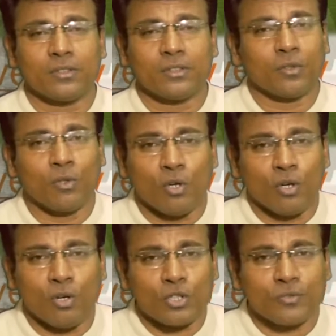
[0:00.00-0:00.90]
So
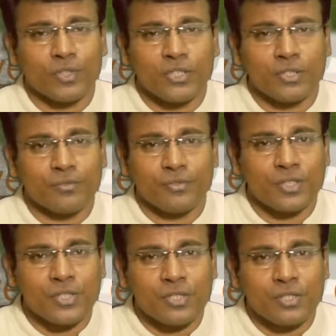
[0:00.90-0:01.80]
Oxford is the
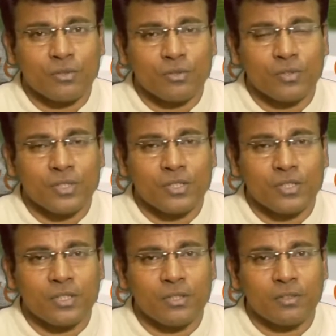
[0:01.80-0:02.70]
first
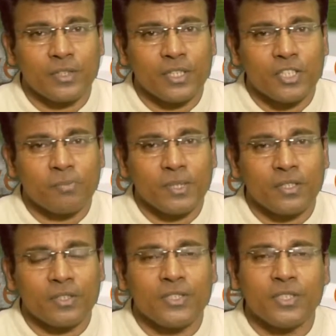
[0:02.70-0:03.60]
university of the English
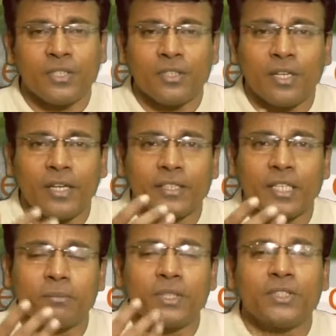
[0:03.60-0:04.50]
speaking region and
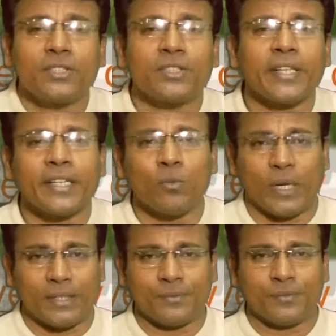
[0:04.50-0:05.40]
Cambridge is the second
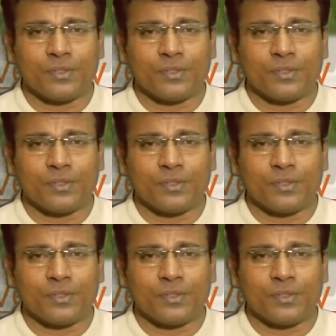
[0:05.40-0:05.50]
one.